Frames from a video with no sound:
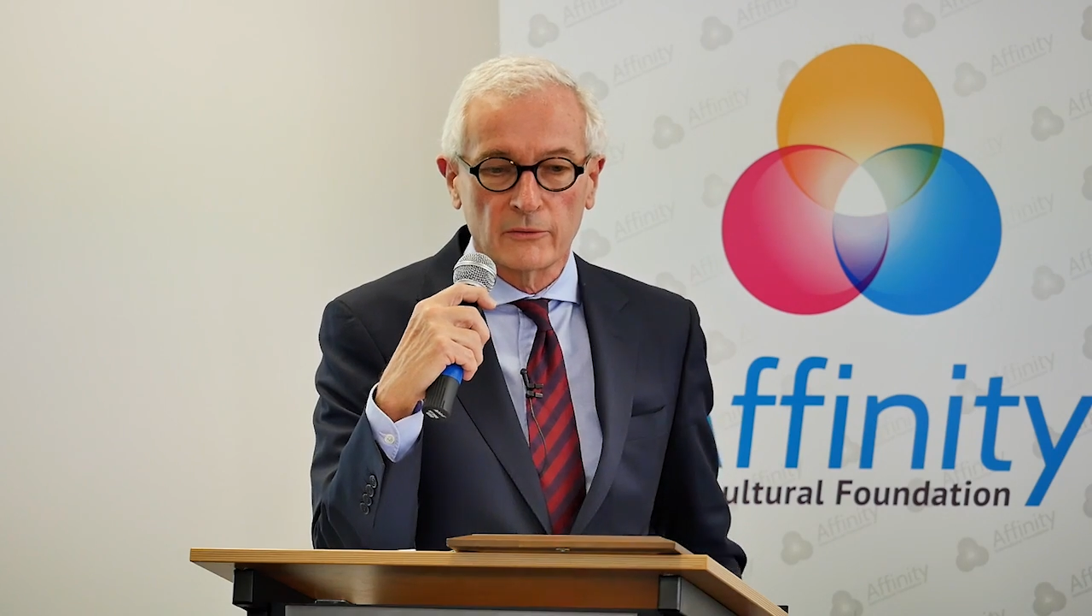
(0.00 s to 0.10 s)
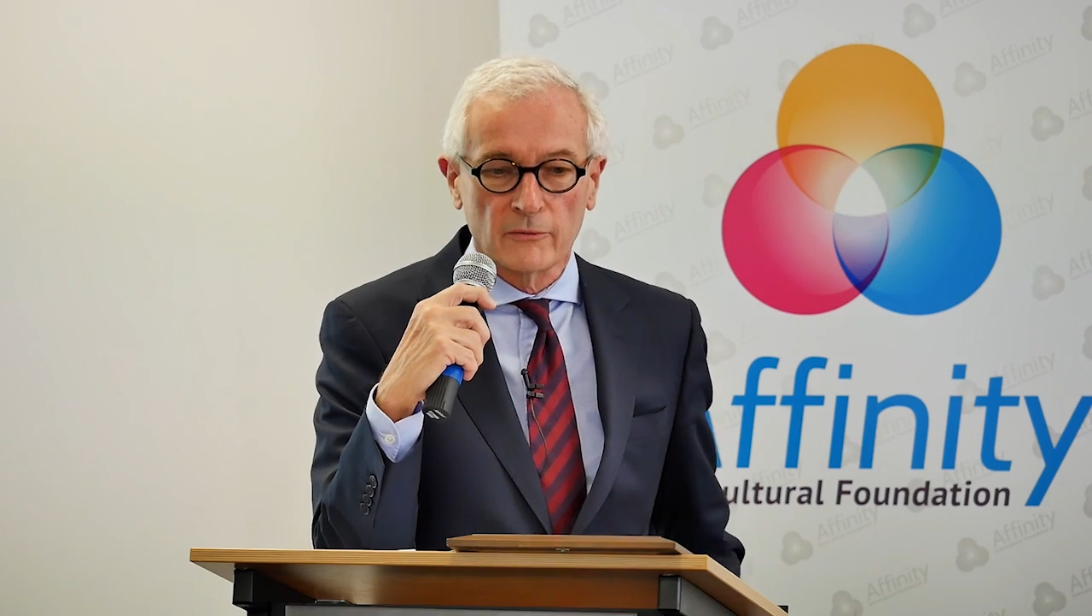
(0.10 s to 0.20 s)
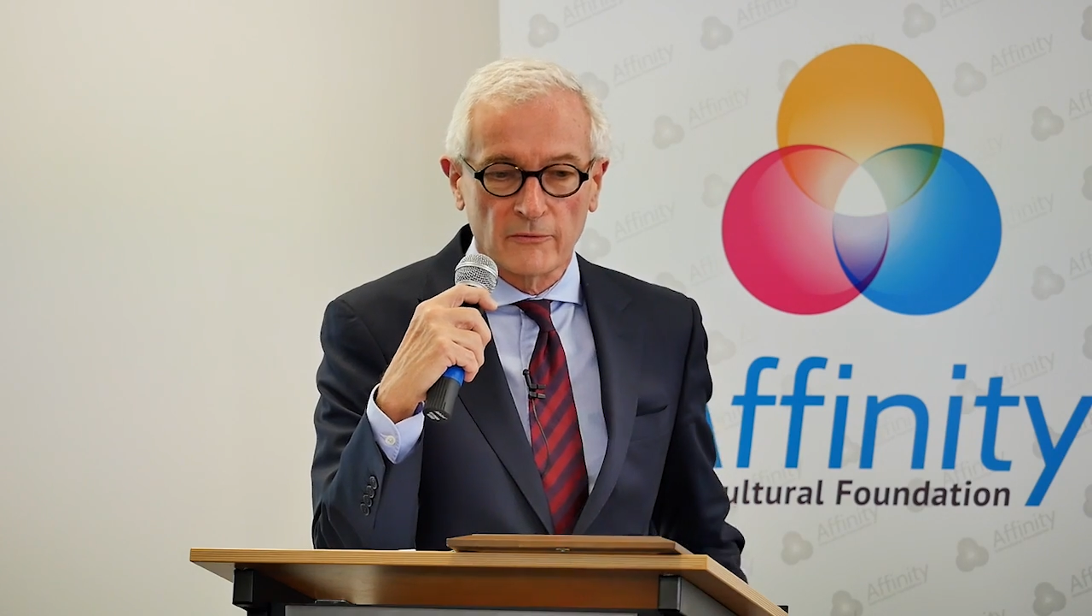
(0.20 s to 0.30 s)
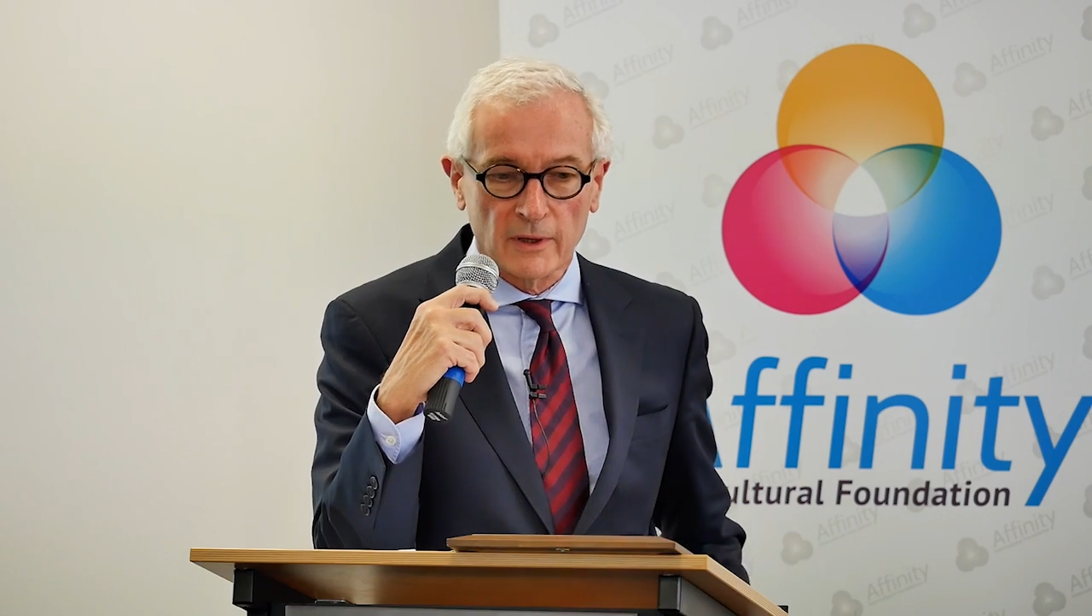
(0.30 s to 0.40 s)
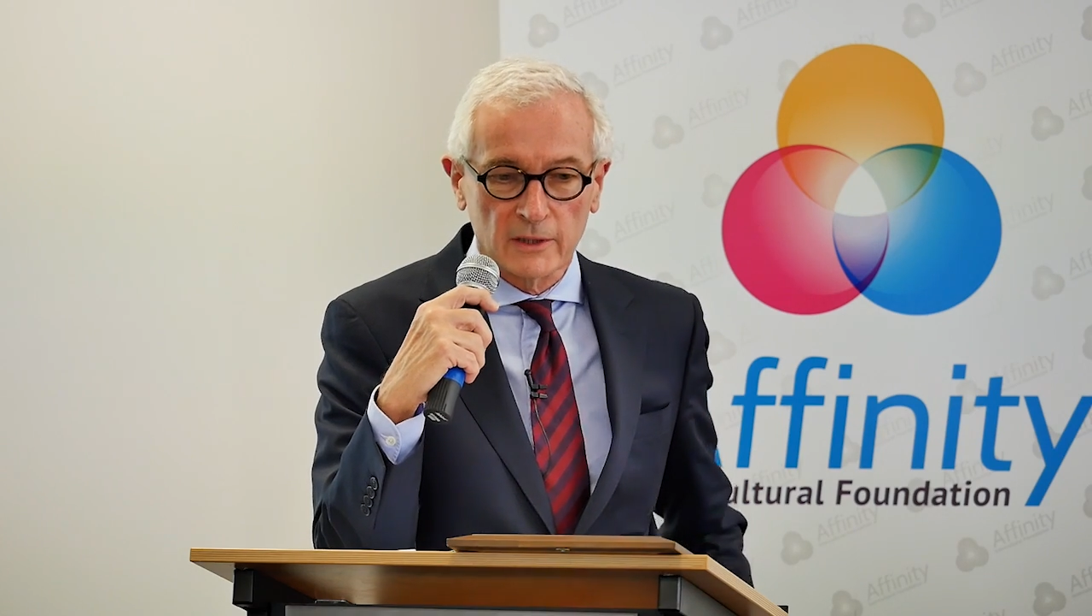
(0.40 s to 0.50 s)

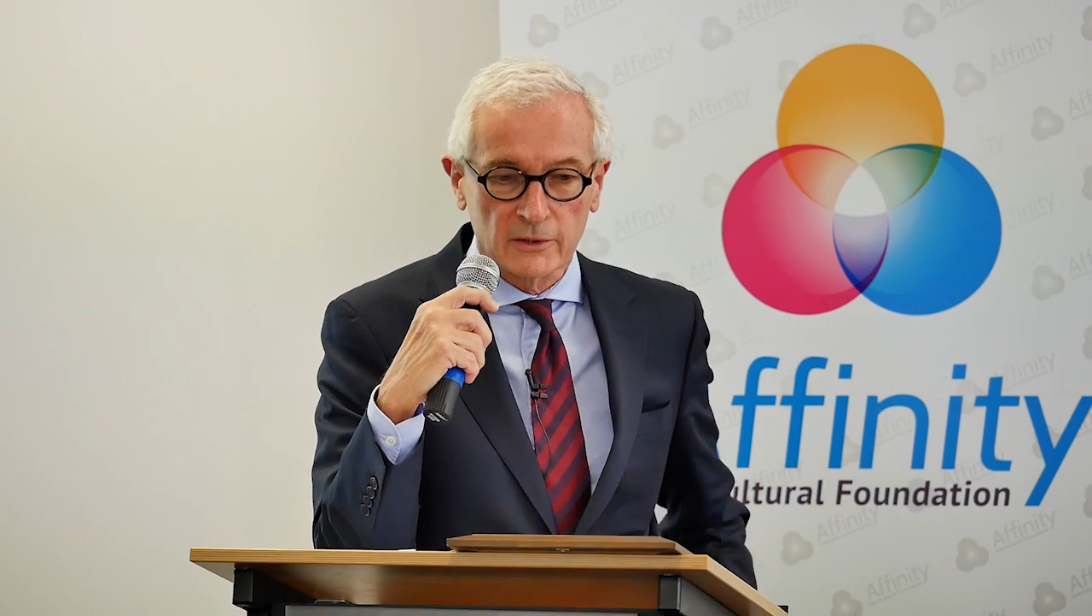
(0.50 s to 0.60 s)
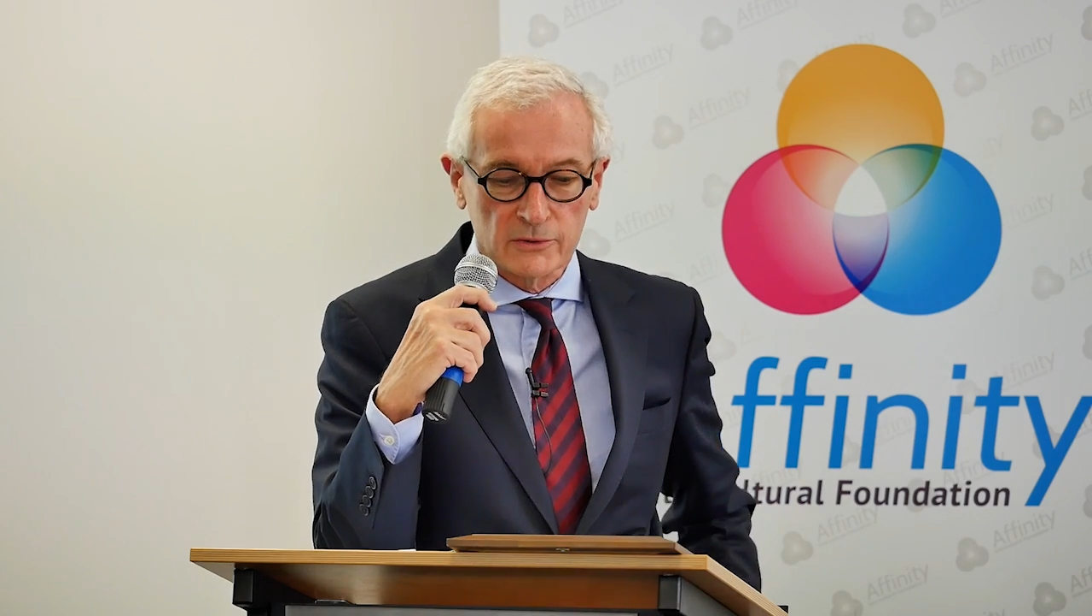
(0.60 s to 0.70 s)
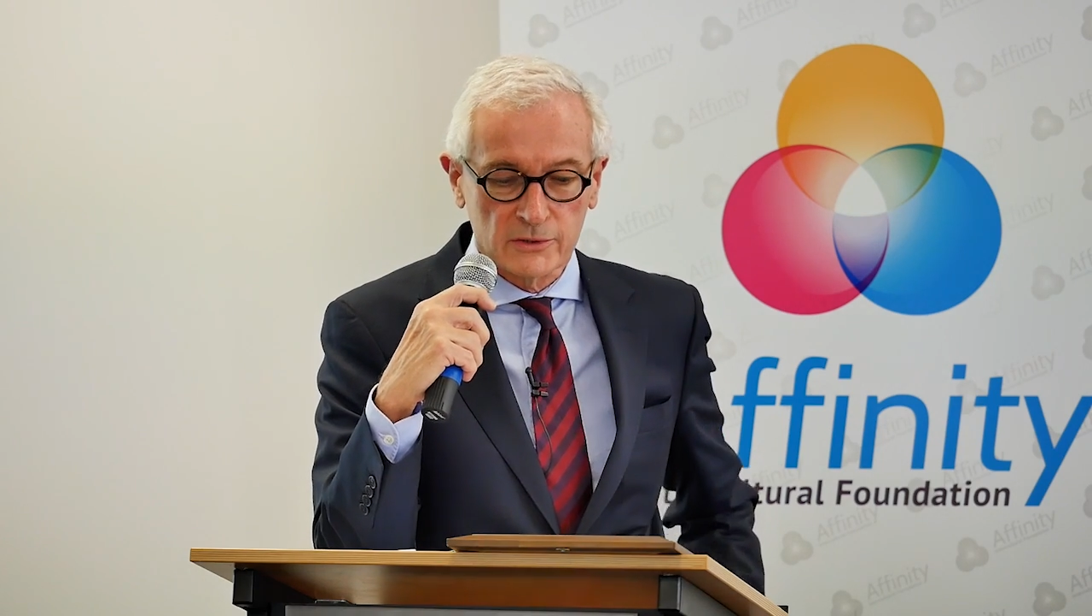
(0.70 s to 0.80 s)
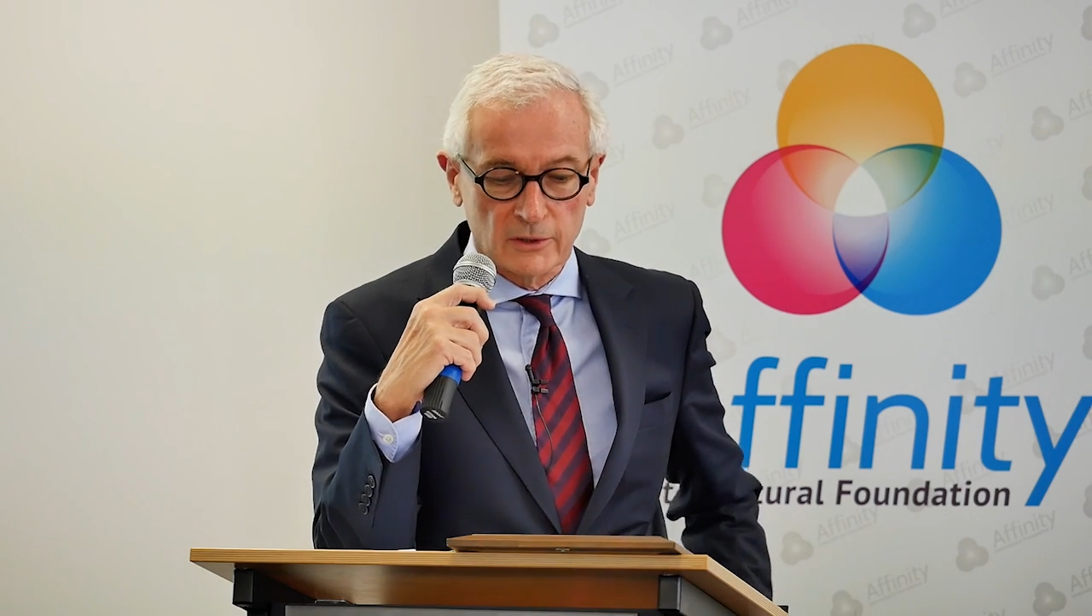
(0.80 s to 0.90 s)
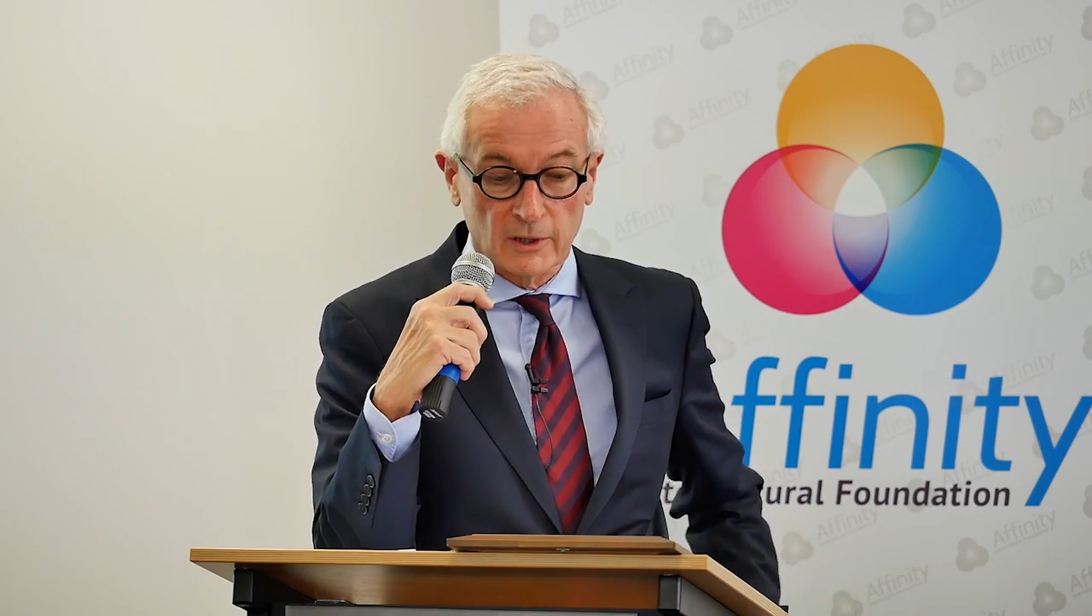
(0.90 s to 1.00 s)
the values that